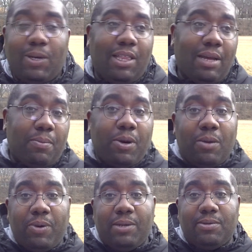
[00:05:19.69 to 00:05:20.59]
Well,
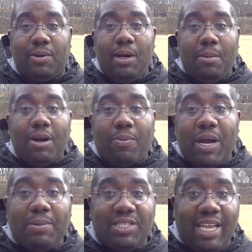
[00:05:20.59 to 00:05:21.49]
part of the problem part of the
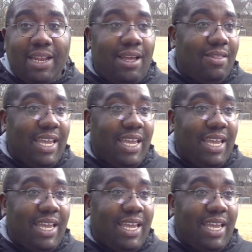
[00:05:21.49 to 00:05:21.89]
problem is that